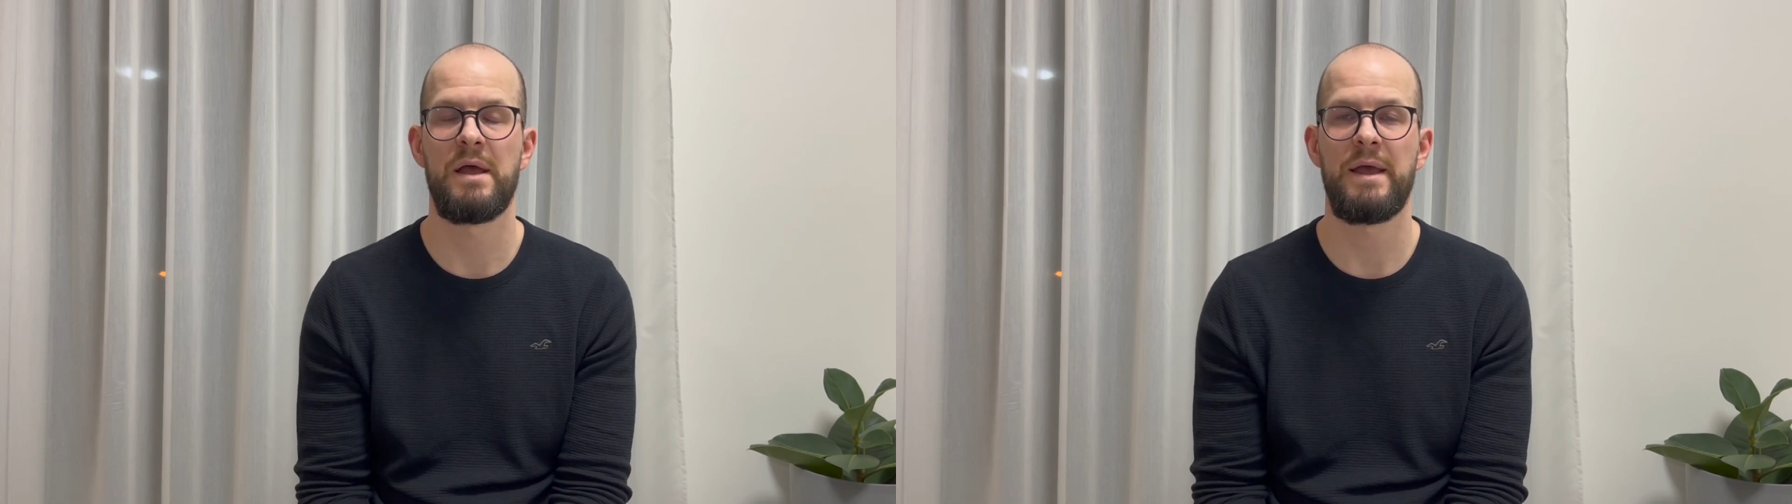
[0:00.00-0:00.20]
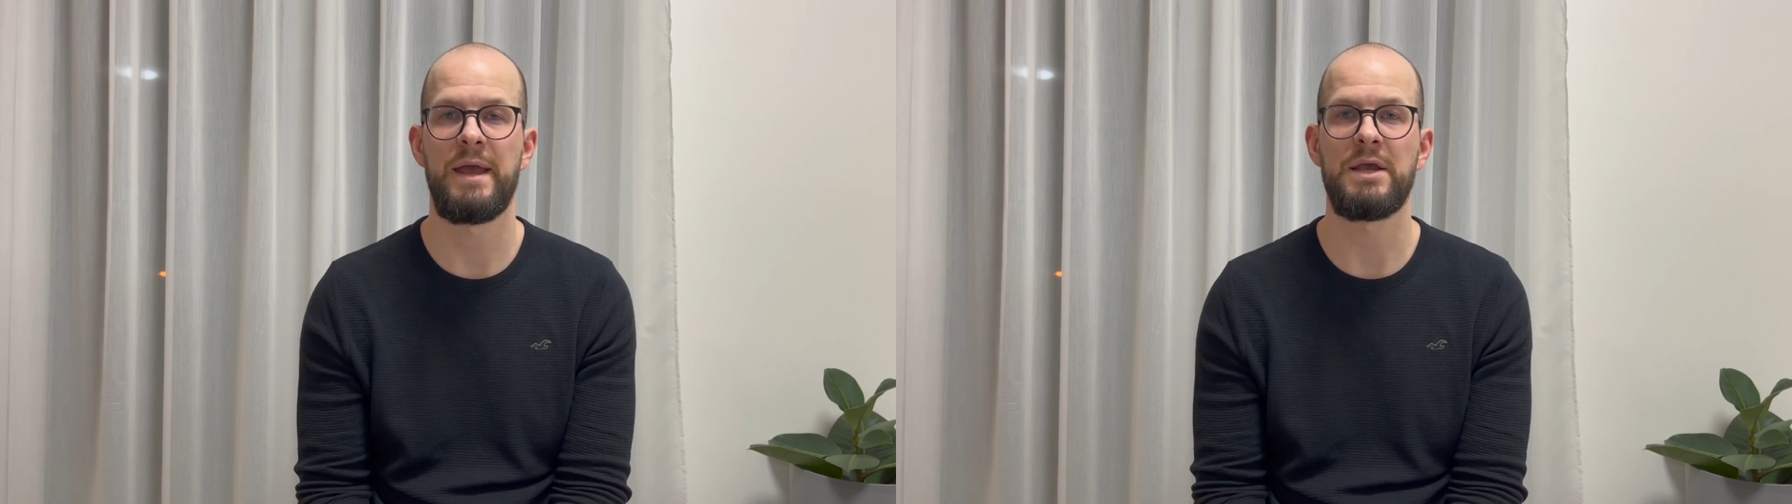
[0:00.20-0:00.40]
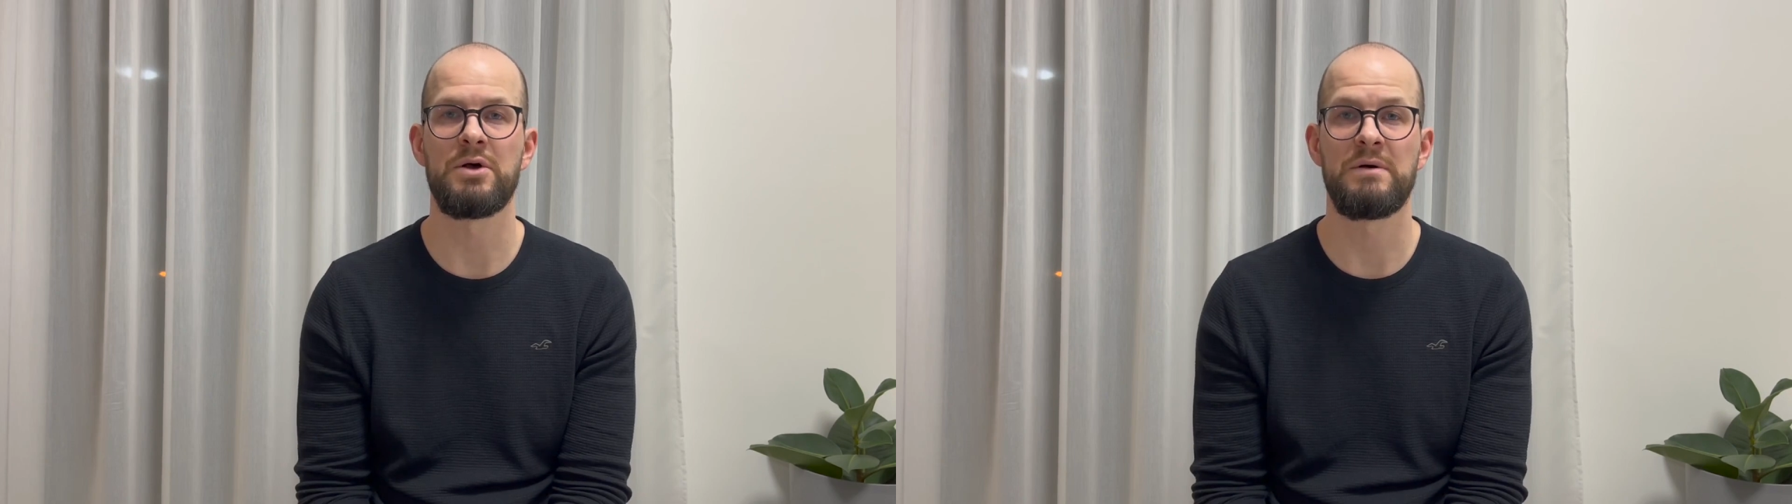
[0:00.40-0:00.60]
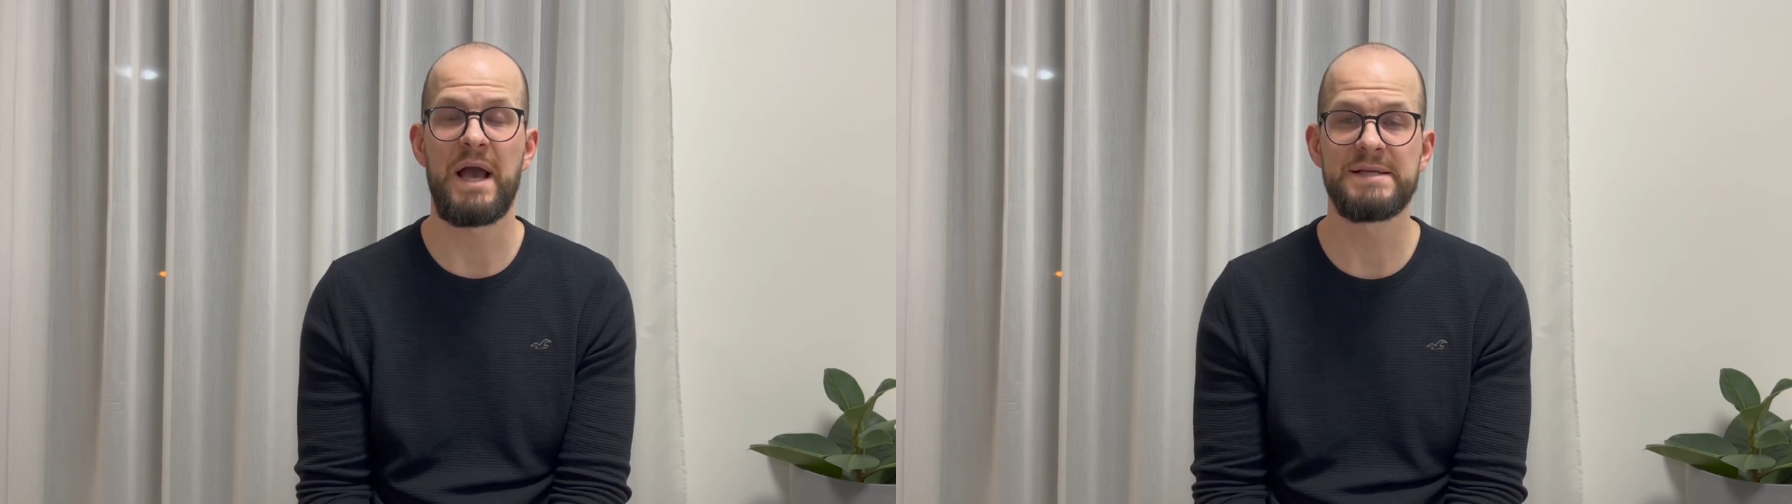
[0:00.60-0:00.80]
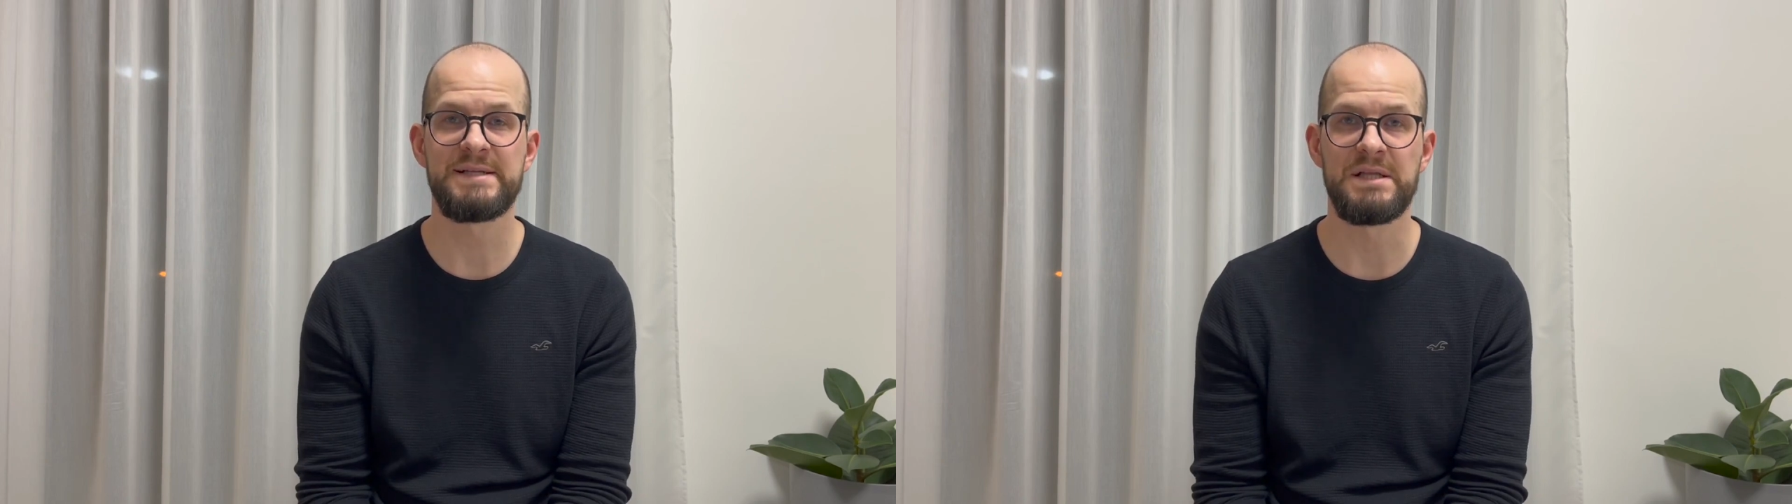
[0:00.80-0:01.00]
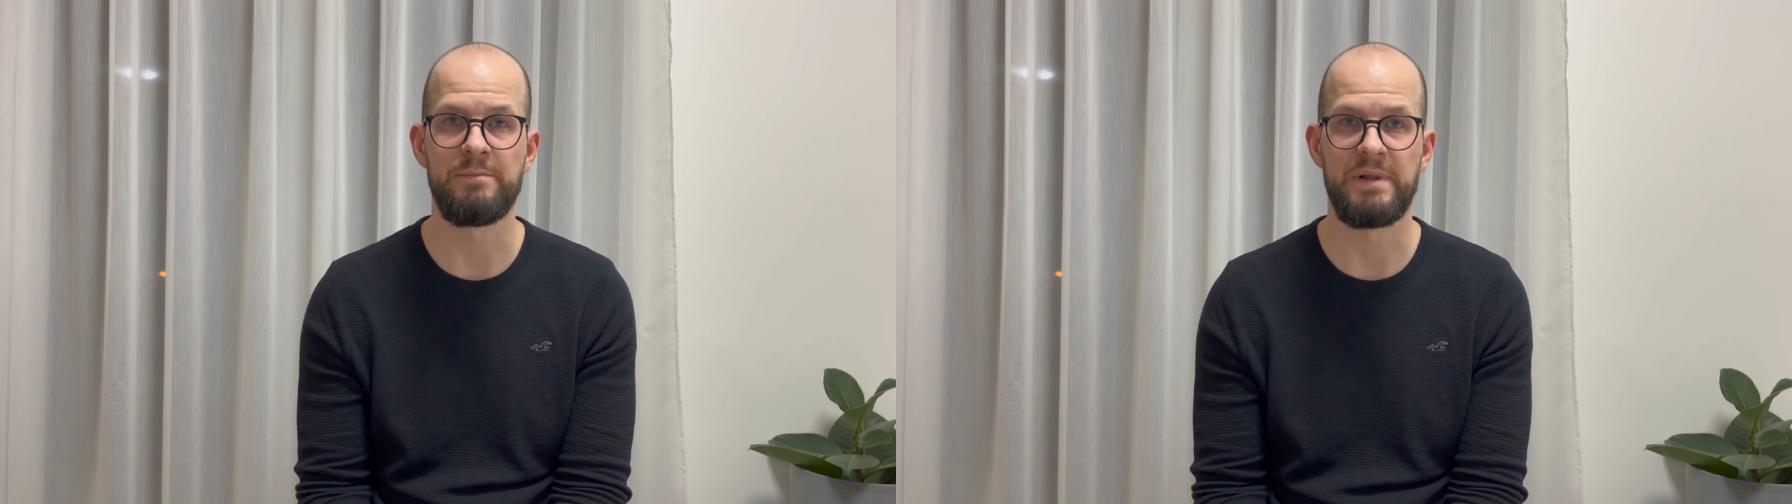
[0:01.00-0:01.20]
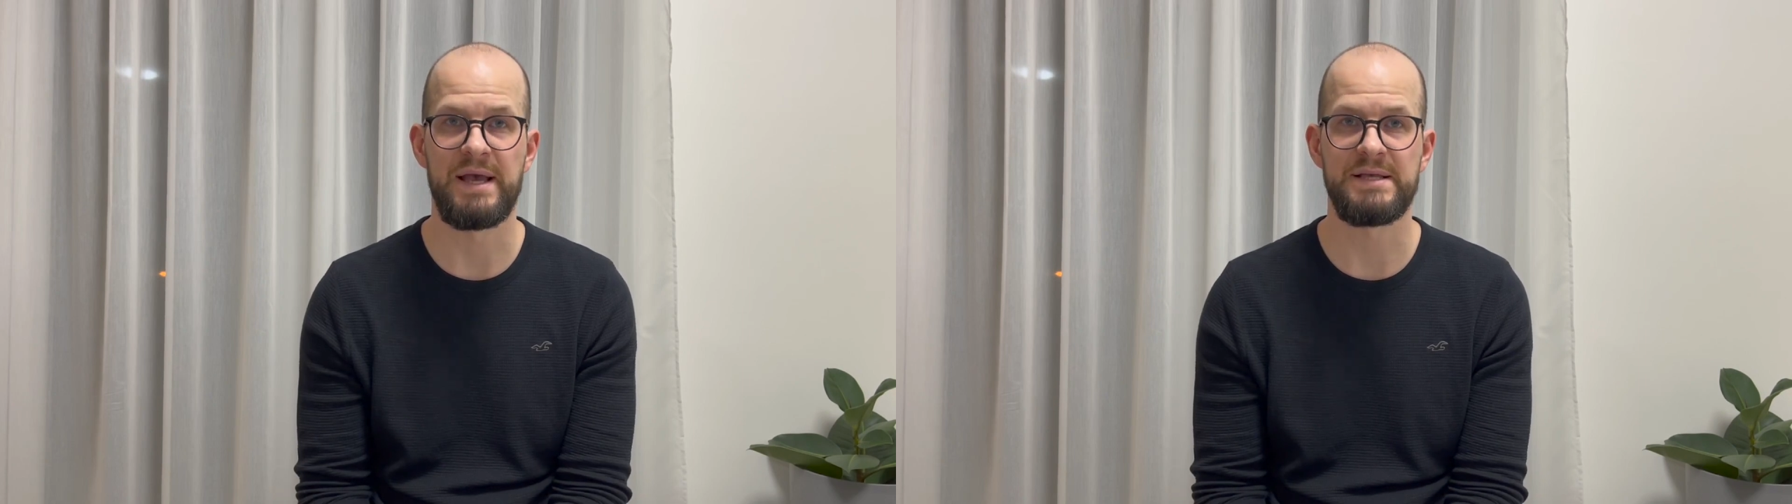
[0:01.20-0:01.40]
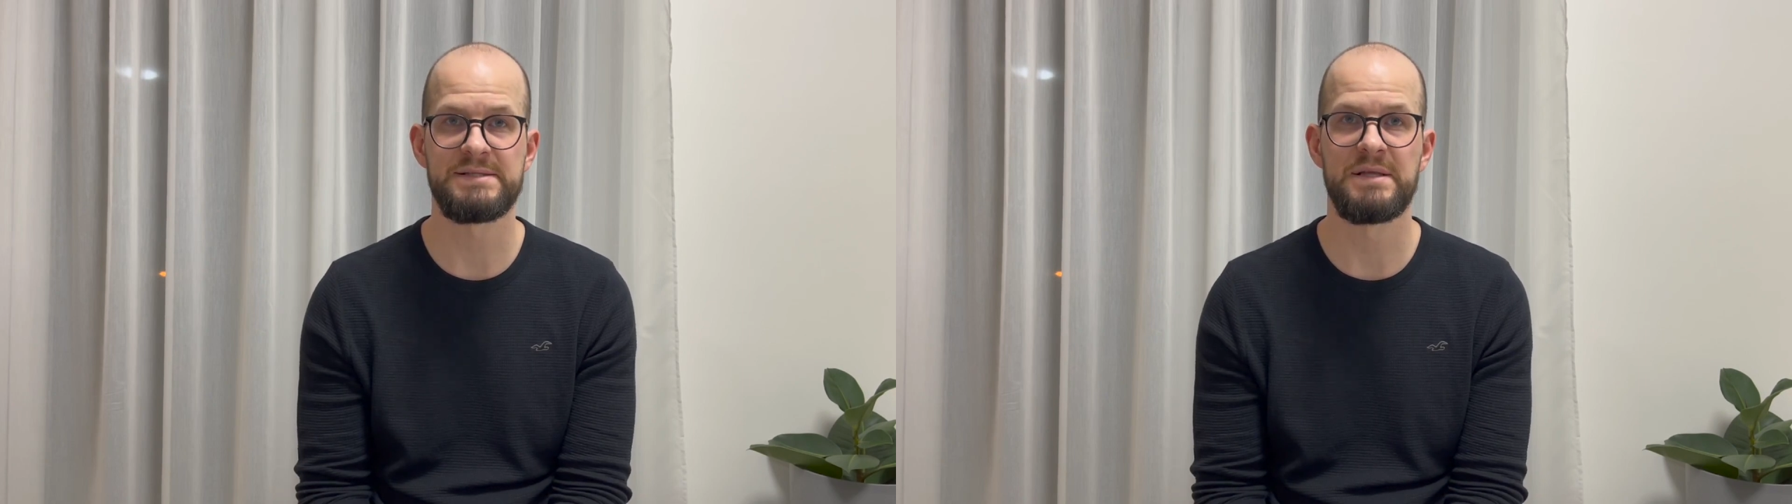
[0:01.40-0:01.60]
A coaxially
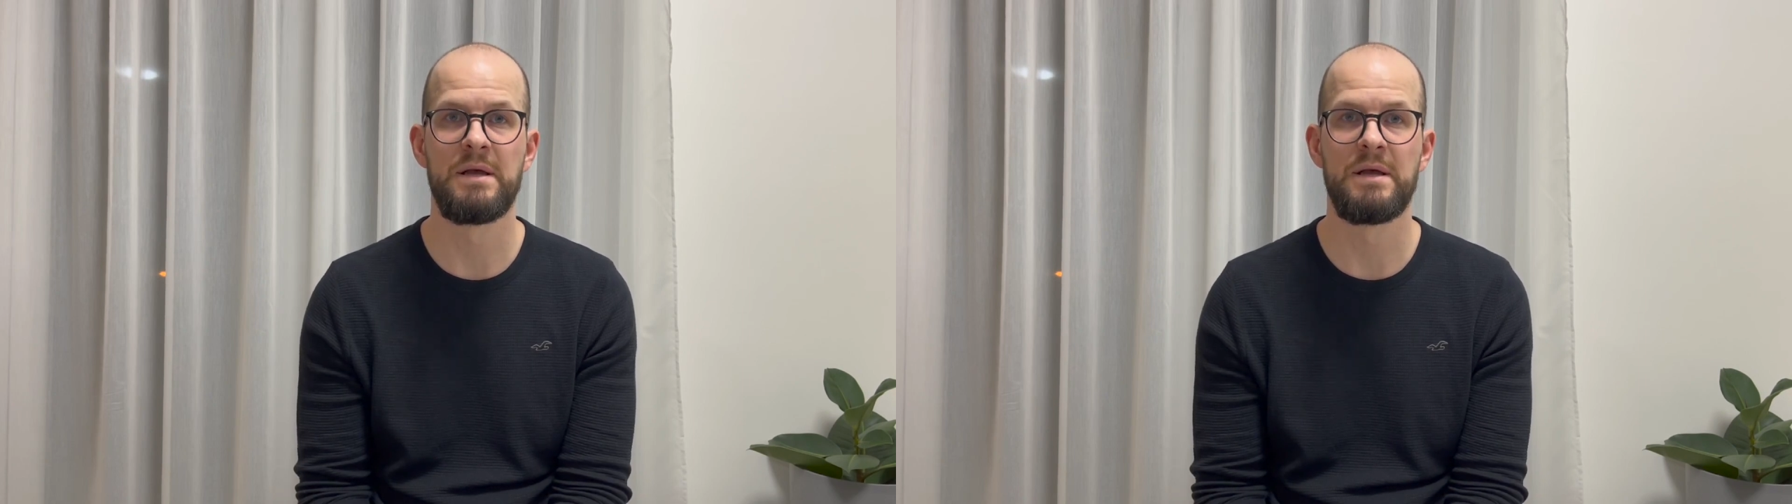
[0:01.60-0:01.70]
placed